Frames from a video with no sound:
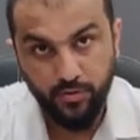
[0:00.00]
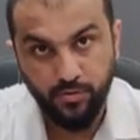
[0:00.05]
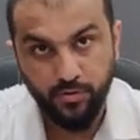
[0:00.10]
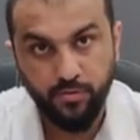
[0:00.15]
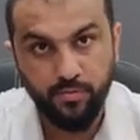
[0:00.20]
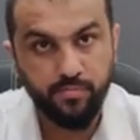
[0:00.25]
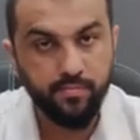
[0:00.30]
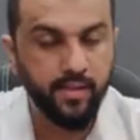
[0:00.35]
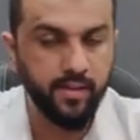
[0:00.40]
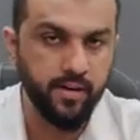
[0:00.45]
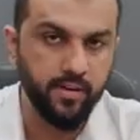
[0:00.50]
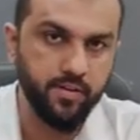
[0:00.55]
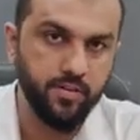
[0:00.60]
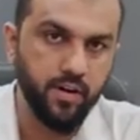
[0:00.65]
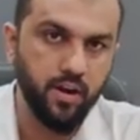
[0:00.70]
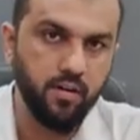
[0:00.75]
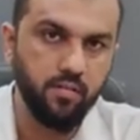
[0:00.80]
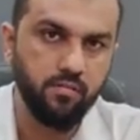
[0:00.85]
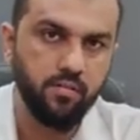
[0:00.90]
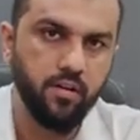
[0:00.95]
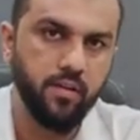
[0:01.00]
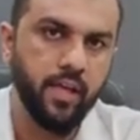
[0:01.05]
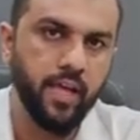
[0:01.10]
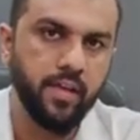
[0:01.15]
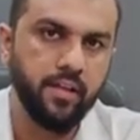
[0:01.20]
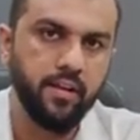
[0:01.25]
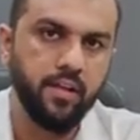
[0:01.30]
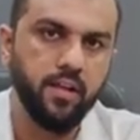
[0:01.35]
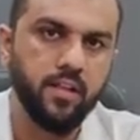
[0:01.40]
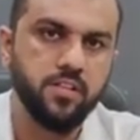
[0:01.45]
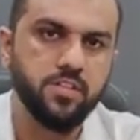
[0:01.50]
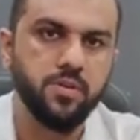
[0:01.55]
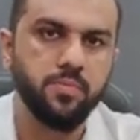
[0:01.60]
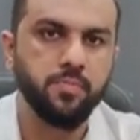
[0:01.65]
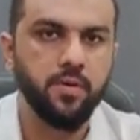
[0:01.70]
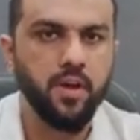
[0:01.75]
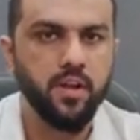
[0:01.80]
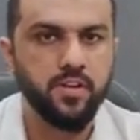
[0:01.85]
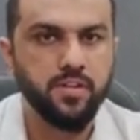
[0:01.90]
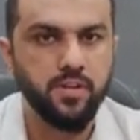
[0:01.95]
So in a drought, agriculture
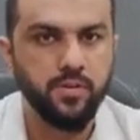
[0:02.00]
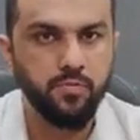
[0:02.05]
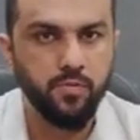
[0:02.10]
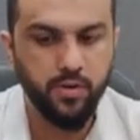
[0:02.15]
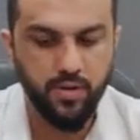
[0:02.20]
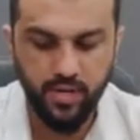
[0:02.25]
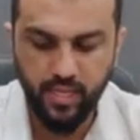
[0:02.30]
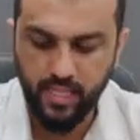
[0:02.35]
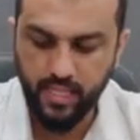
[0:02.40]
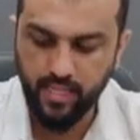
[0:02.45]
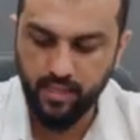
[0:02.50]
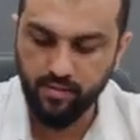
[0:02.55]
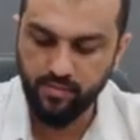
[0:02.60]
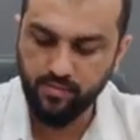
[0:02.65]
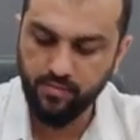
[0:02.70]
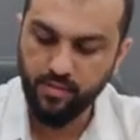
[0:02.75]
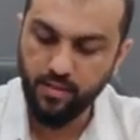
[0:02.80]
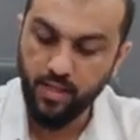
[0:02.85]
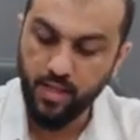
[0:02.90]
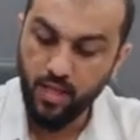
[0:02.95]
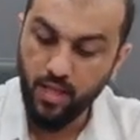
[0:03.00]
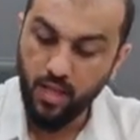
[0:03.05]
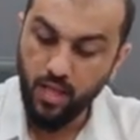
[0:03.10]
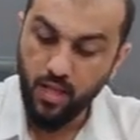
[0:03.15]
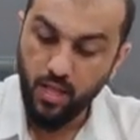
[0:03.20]
production would decrease.